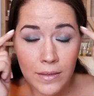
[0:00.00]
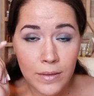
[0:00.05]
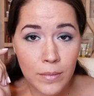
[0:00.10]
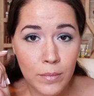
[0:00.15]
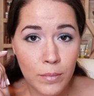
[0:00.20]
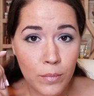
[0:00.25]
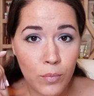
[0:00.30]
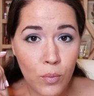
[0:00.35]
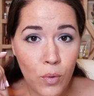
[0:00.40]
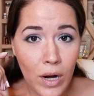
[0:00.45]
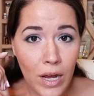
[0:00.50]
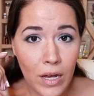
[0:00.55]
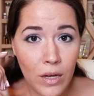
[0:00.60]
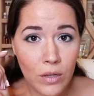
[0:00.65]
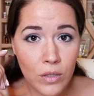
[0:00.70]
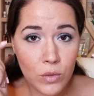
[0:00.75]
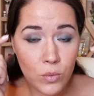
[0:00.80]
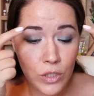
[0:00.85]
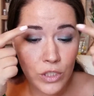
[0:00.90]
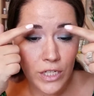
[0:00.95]
brows,
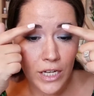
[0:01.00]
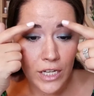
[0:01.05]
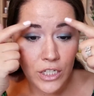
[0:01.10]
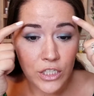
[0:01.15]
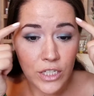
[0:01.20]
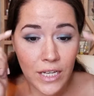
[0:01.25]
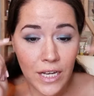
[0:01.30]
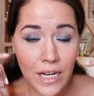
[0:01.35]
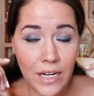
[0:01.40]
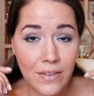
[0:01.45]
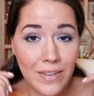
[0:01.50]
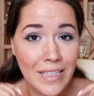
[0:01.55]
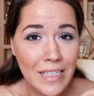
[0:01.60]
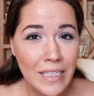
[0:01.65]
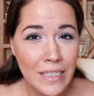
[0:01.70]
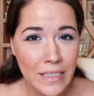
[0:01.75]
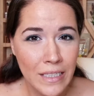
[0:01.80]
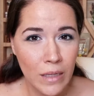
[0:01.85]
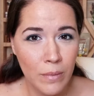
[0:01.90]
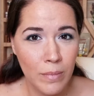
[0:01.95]
which I actually kind of cleaned
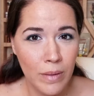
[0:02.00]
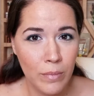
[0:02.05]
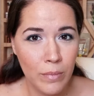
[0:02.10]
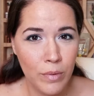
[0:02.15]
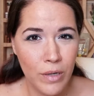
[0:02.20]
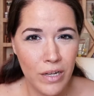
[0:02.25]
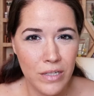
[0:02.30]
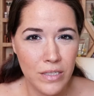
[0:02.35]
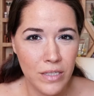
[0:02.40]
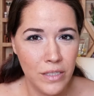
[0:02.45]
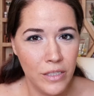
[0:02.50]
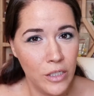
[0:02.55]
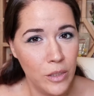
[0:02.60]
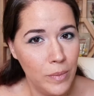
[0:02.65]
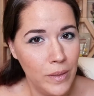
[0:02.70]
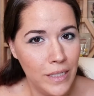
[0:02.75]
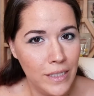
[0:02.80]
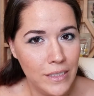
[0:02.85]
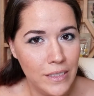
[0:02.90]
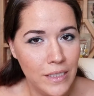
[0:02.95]
up my brows a little
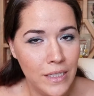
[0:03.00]
bit.